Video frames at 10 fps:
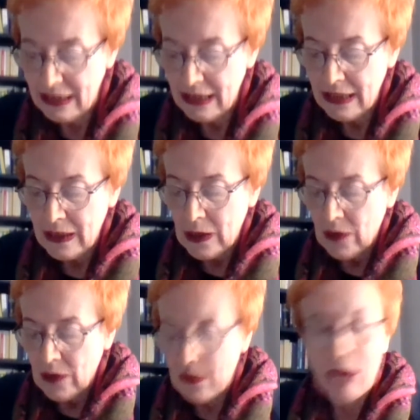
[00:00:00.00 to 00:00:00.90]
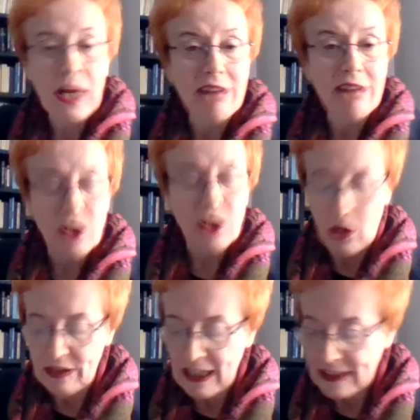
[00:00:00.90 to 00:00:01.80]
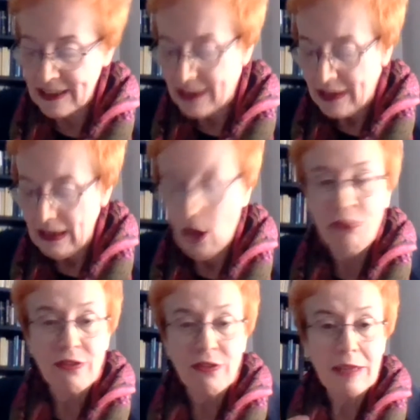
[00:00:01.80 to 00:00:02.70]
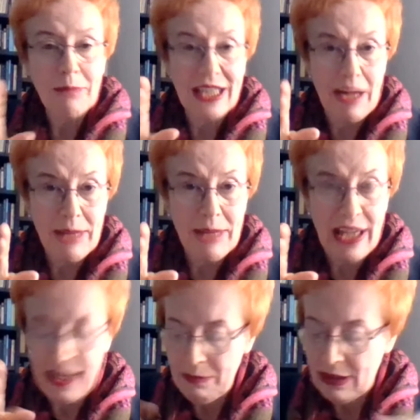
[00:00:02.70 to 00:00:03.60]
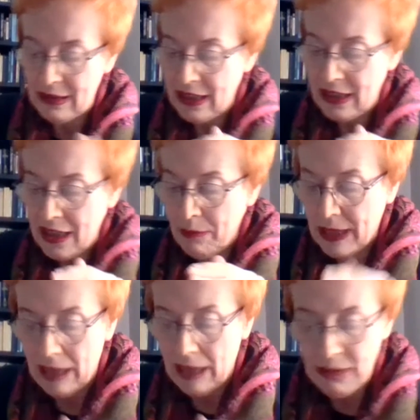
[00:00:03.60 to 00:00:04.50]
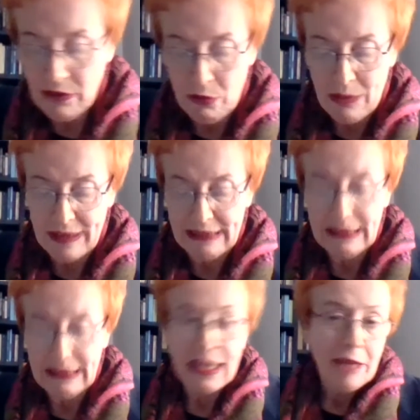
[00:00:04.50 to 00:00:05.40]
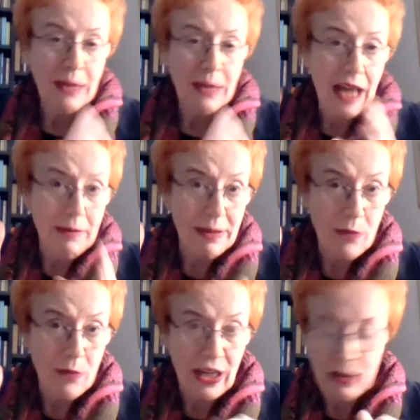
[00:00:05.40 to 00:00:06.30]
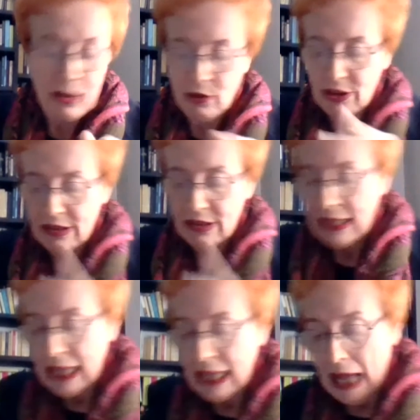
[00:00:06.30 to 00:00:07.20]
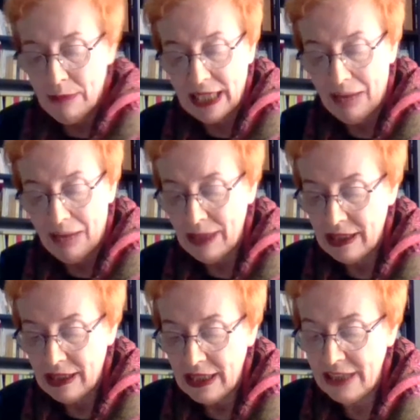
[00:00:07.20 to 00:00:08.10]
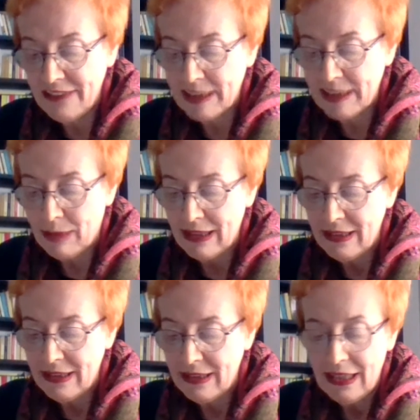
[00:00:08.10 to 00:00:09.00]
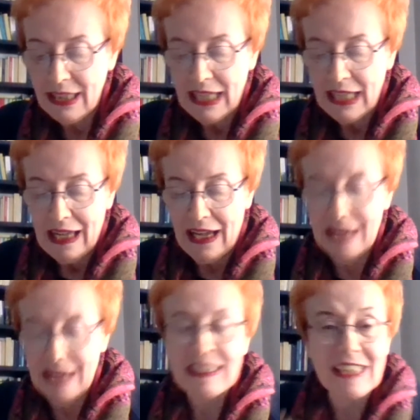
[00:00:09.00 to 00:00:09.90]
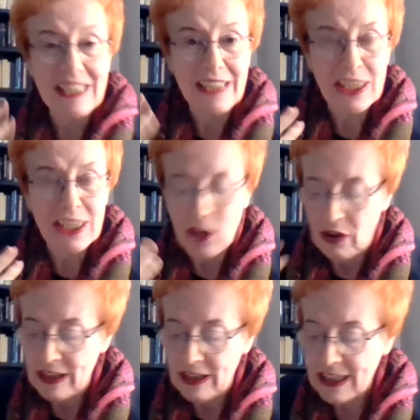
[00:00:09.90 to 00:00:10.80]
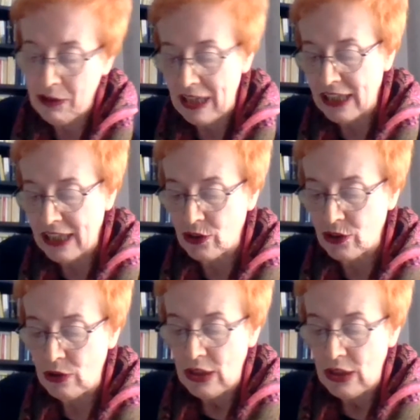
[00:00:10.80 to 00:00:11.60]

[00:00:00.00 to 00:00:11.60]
Then we have this context of becoming animal, becoming woman, becoming molecular, becoming invisible. And it is in this context I would like to